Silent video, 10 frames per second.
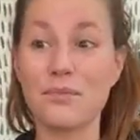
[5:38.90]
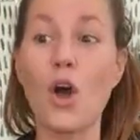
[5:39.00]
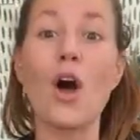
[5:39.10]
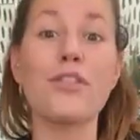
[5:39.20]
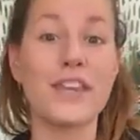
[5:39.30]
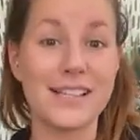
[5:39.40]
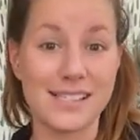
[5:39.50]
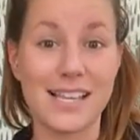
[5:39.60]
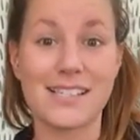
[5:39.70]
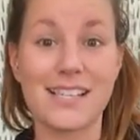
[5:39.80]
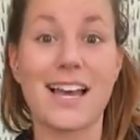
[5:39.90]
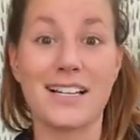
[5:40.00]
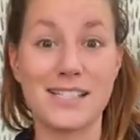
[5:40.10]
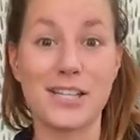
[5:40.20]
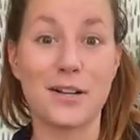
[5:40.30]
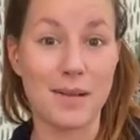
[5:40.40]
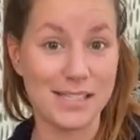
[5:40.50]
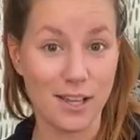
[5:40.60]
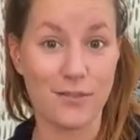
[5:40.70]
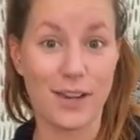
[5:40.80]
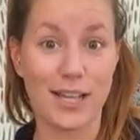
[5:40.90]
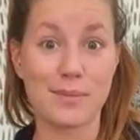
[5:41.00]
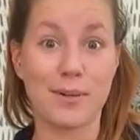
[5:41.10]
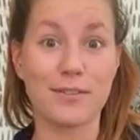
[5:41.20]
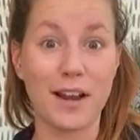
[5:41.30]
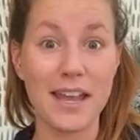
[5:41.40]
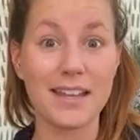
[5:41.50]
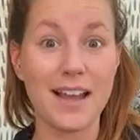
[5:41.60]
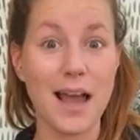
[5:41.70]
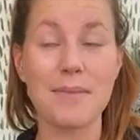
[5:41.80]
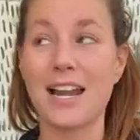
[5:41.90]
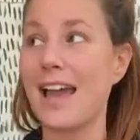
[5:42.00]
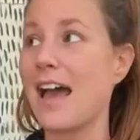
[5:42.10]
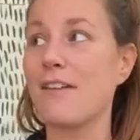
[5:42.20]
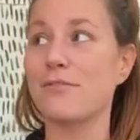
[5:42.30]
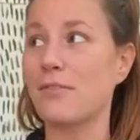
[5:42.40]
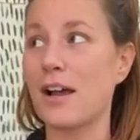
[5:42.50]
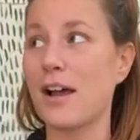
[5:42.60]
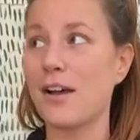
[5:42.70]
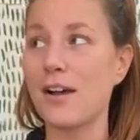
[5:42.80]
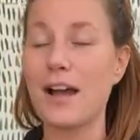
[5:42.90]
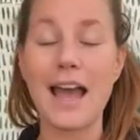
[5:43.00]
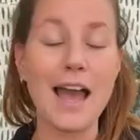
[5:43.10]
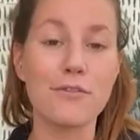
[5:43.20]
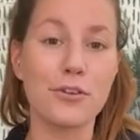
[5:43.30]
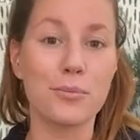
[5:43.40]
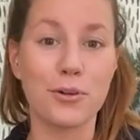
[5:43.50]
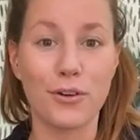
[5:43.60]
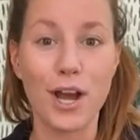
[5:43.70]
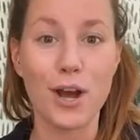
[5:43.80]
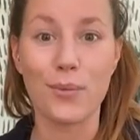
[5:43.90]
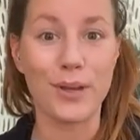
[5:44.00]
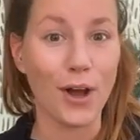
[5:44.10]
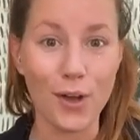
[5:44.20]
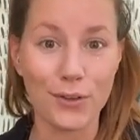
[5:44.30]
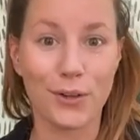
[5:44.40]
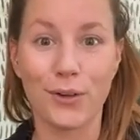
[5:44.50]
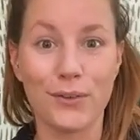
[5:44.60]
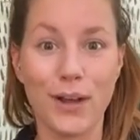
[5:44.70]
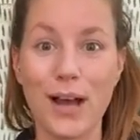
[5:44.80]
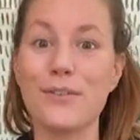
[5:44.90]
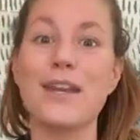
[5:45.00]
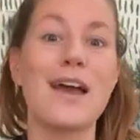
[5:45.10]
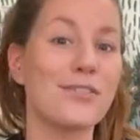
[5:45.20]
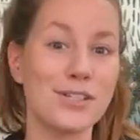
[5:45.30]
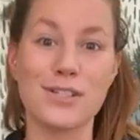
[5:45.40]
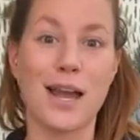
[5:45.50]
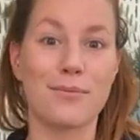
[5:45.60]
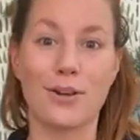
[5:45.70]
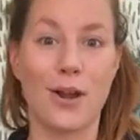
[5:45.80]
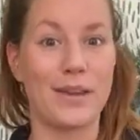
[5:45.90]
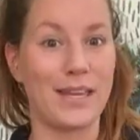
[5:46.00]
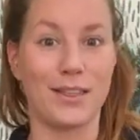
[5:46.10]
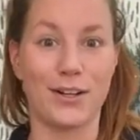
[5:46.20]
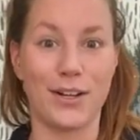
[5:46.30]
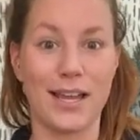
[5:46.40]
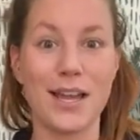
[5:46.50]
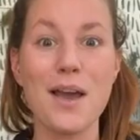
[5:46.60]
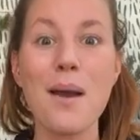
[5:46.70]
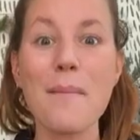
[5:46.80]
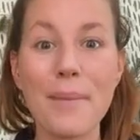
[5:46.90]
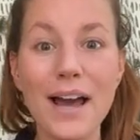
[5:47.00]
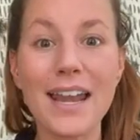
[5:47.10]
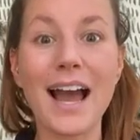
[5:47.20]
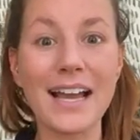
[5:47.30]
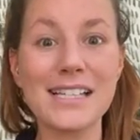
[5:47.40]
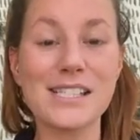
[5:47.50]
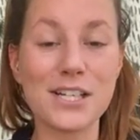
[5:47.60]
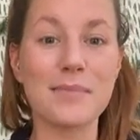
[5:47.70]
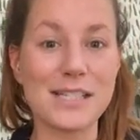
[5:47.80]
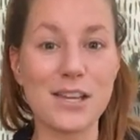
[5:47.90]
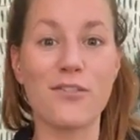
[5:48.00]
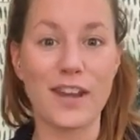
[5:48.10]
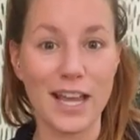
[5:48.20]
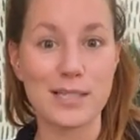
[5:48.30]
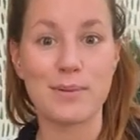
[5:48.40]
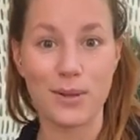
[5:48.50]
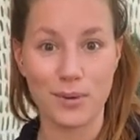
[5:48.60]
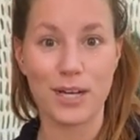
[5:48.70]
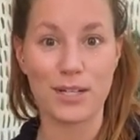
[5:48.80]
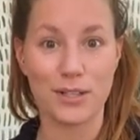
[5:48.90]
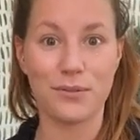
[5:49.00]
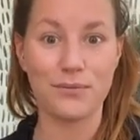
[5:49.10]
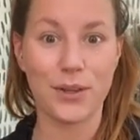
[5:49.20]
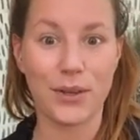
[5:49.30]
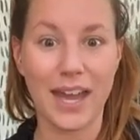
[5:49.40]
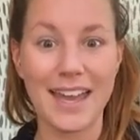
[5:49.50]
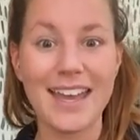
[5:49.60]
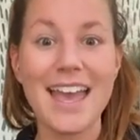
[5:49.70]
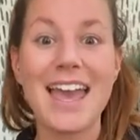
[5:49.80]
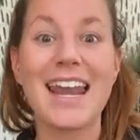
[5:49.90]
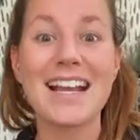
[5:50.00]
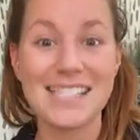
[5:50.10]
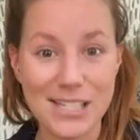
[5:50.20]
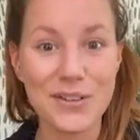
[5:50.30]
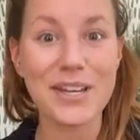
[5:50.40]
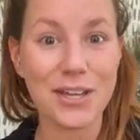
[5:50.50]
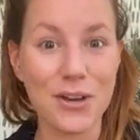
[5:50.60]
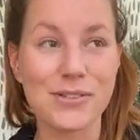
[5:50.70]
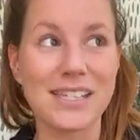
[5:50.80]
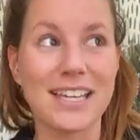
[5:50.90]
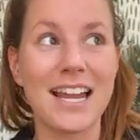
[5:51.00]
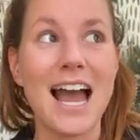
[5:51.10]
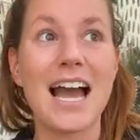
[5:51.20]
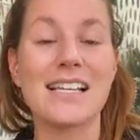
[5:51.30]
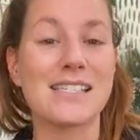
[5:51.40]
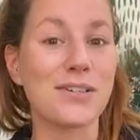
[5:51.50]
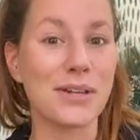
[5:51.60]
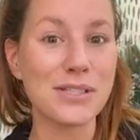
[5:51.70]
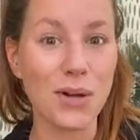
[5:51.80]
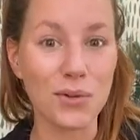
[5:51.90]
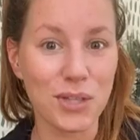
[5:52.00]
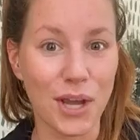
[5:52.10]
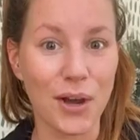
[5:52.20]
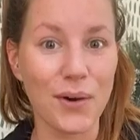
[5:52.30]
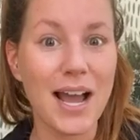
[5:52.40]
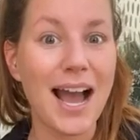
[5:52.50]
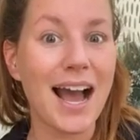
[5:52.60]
all things Scentsy. I consider myself an expert, right? I mean, I have room to grow. We all do. I'll never stop growing and learning. But I consider myself an expert at what I do, okay? And I still get ghosted. I still get told no.